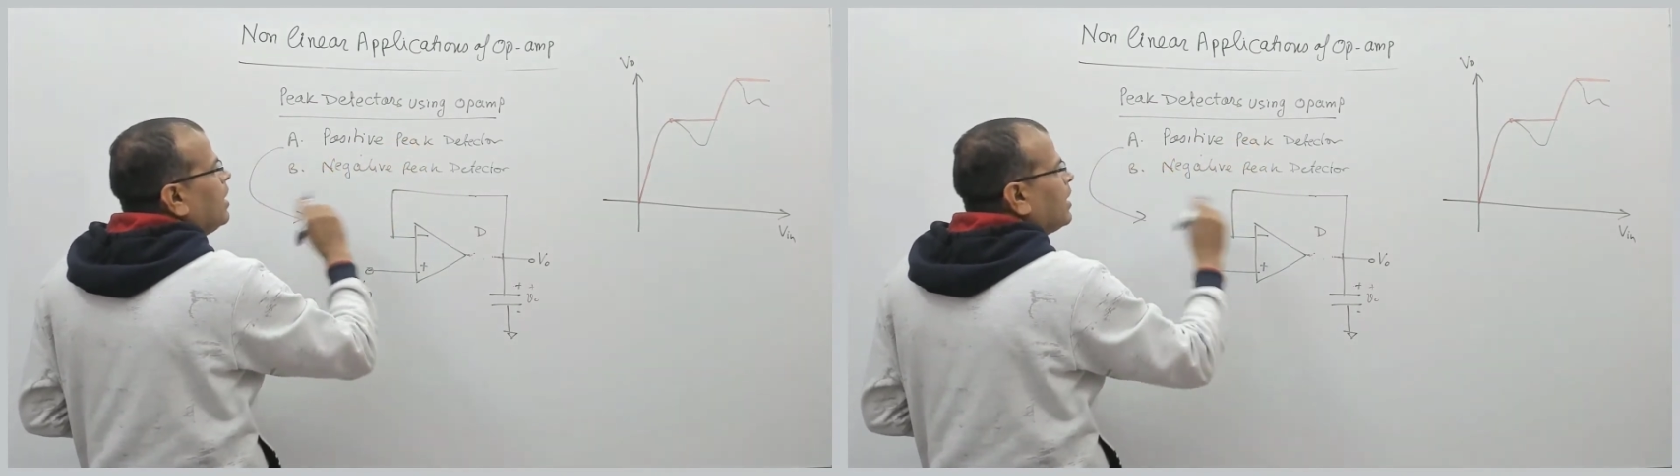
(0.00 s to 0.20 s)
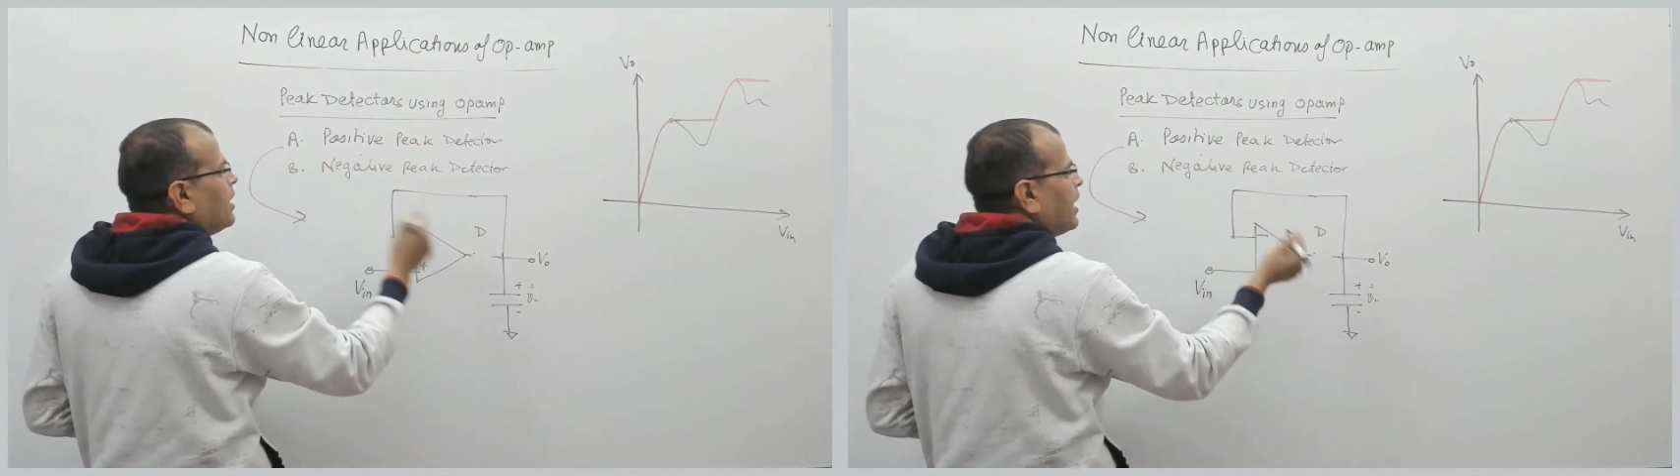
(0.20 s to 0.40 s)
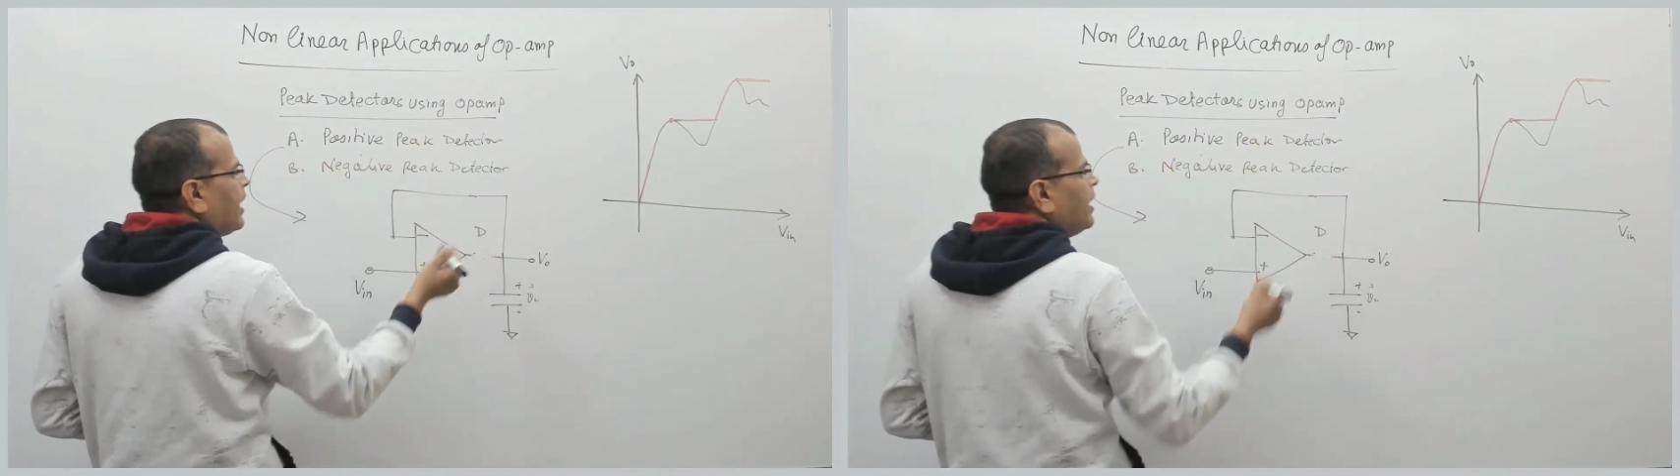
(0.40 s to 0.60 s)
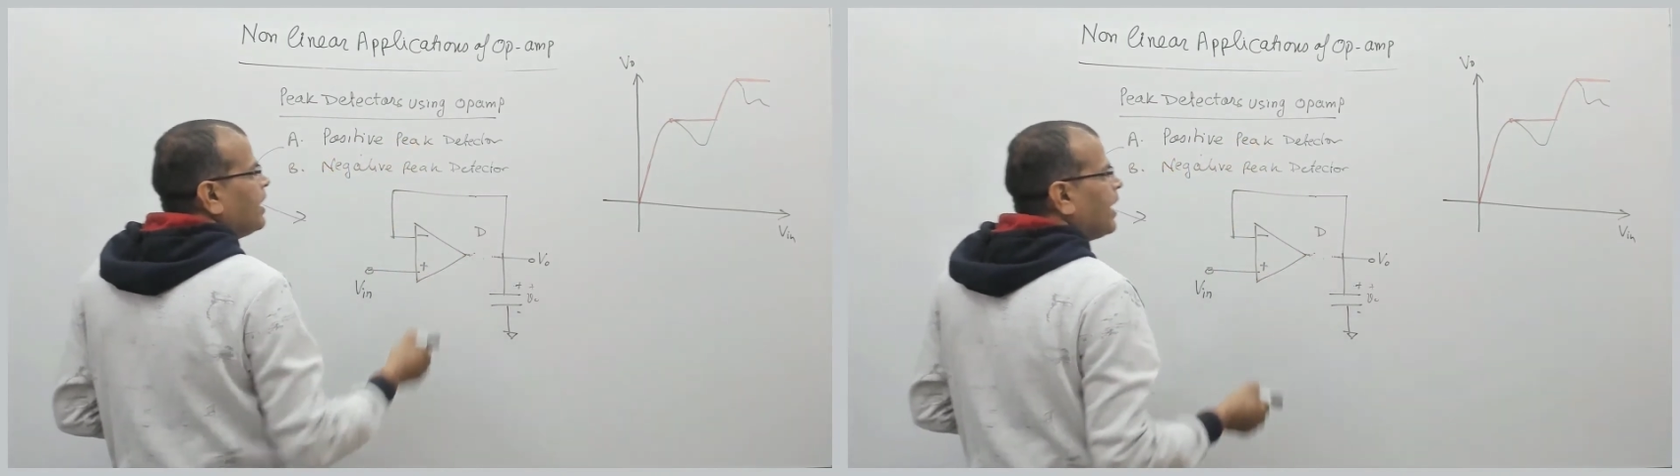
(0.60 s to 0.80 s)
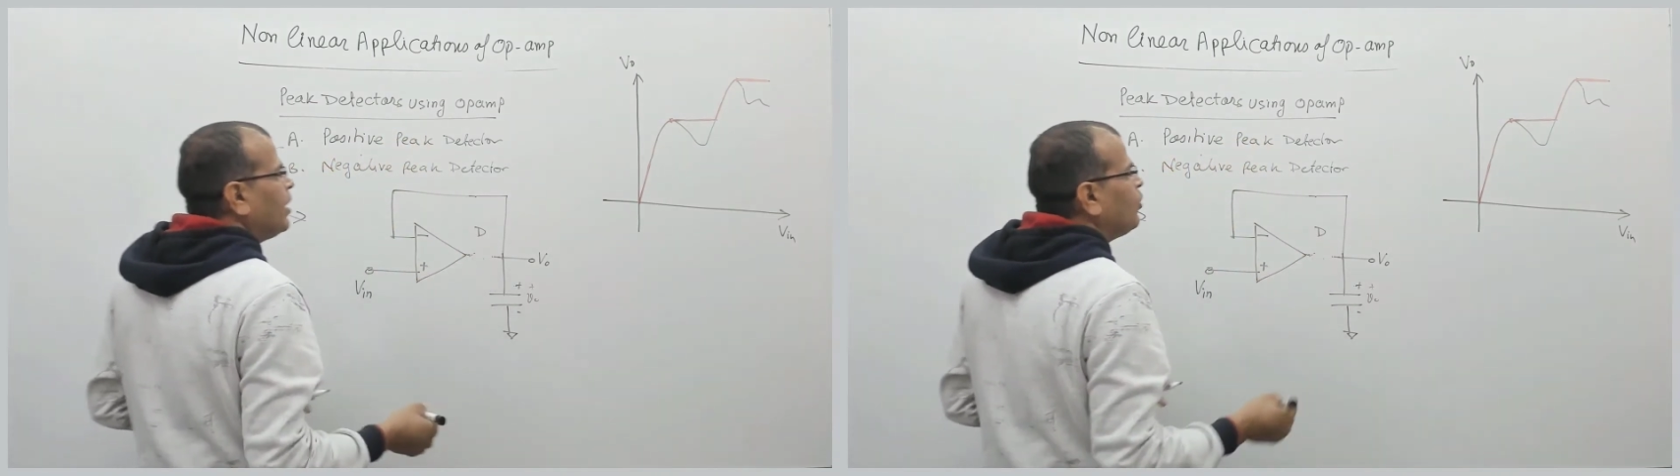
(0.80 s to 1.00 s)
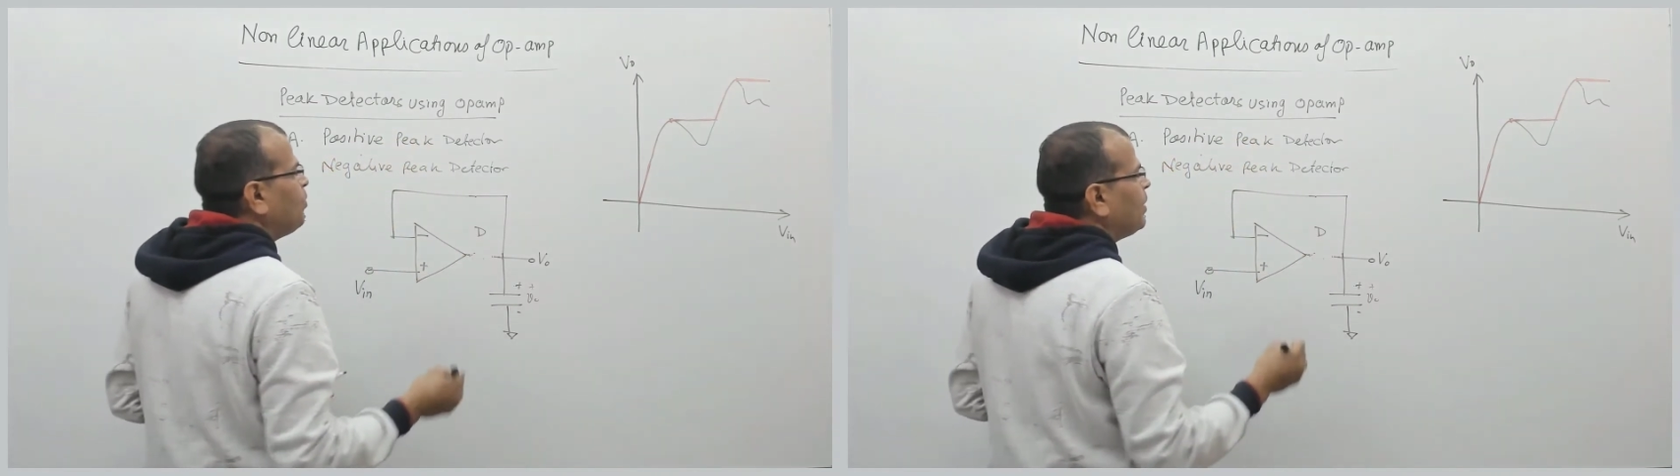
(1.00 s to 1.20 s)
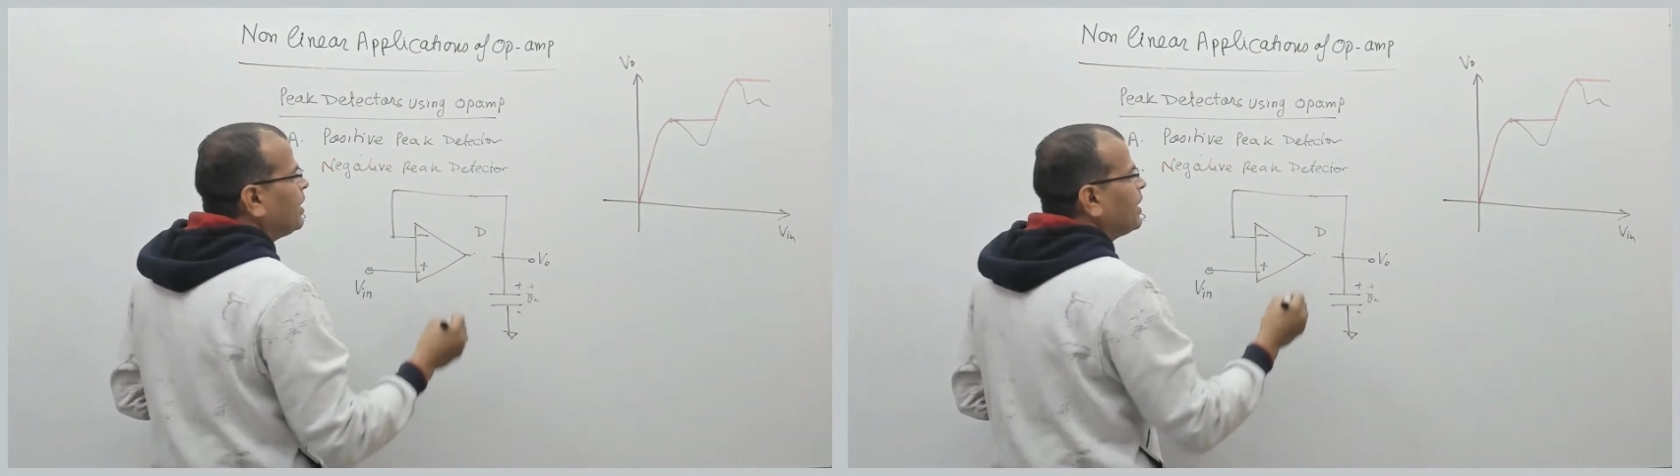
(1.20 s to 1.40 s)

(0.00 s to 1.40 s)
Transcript: In negative peak